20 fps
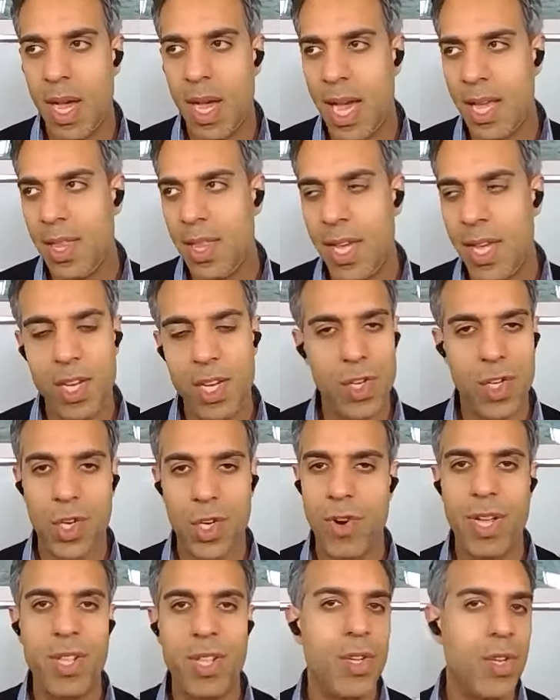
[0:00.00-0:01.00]
And then he just
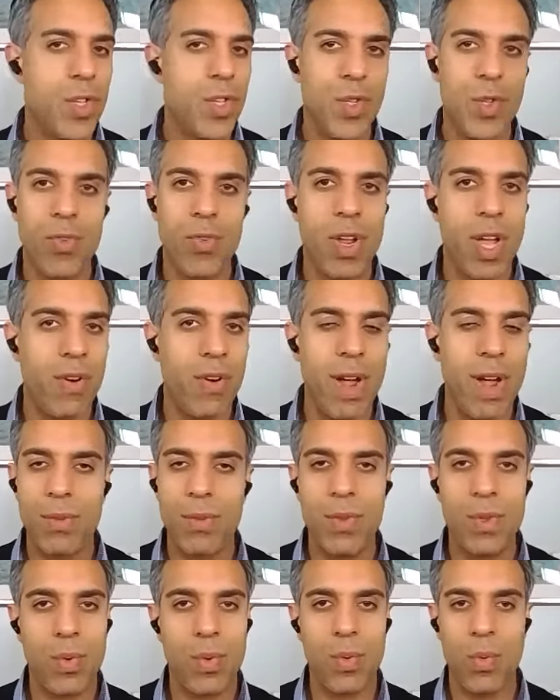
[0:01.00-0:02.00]
created a story
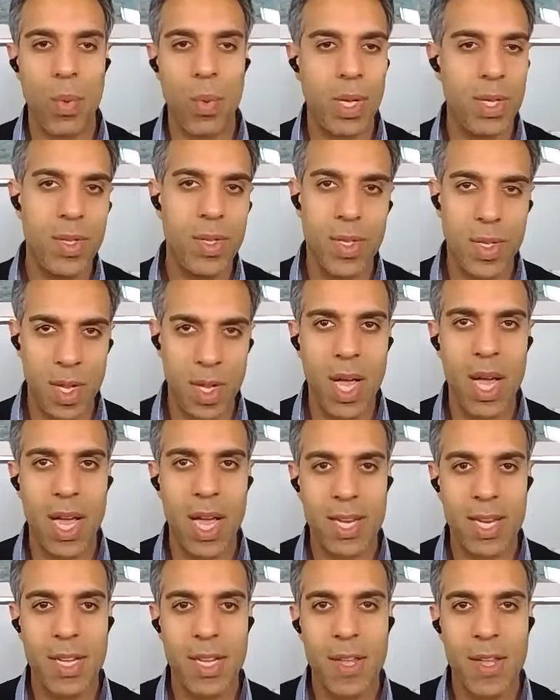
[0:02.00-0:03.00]
around one slide.